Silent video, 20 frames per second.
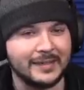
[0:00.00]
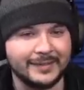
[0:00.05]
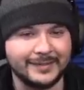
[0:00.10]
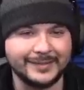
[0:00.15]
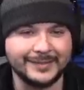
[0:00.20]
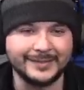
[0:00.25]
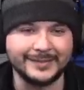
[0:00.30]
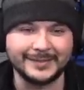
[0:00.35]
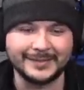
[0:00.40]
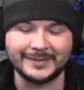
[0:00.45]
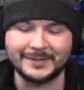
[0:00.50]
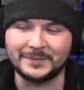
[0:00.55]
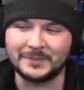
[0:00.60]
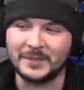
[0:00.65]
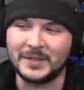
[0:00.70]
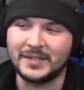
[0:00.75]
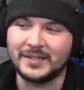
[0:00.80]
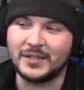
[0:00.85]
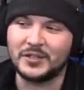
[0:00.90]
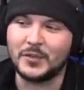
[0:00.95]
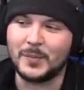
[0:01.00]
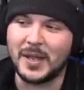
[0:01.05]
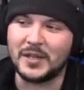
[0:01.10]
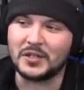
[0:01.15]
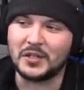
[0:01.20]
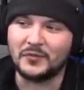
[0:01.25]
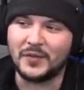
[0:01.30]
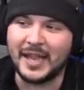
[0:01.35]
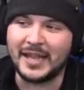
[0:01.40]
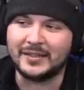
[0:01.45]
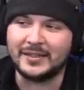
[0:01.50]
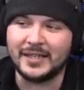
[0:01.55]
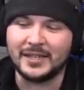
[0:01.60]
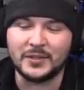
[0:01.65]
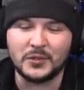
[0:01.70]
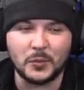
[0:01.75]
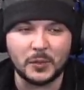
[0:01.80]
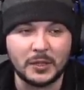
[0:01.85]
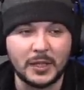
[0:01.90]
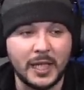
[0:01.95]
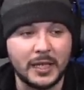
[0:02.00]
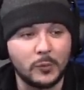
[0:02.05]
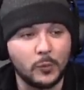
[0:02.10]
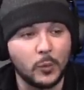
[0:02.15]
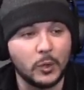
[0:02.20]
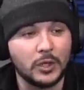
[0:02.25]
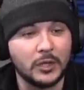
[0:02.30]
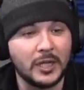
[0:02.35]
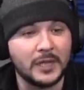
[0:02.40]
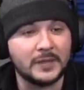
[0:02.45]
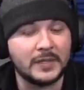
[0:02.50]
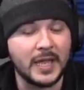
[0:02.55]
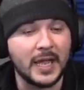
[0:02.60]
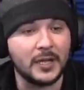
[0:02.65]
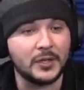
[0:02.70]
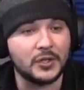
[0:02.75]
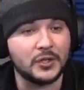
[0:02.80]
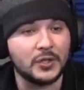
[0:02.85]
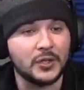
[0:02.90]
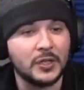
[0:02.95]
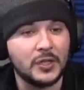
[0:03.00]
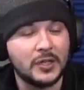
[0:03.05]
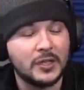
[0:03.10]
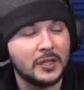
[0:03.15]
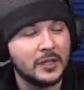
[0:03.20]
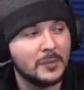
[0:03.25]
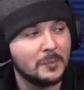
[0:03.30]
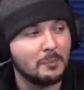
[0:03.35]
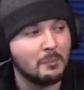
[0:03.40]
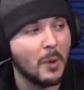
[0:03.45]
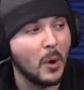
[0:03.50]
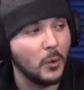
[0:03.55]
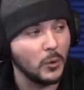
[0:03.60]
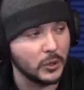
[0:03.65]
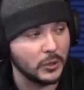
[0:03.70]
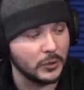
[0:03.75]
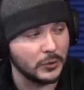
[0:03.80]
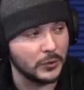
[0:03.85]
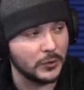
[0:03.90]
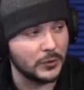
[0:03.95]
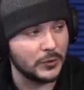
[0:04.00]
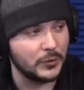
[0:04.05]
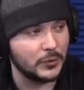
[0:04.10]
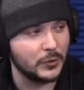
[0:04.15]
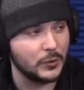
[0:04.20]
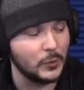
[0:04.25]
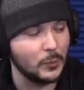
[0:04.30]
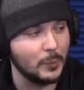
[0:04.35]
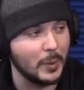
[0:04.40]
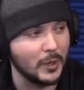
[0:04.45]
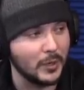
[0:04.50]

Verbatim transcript: could you imagine if aliens were like, we're going to attach motors to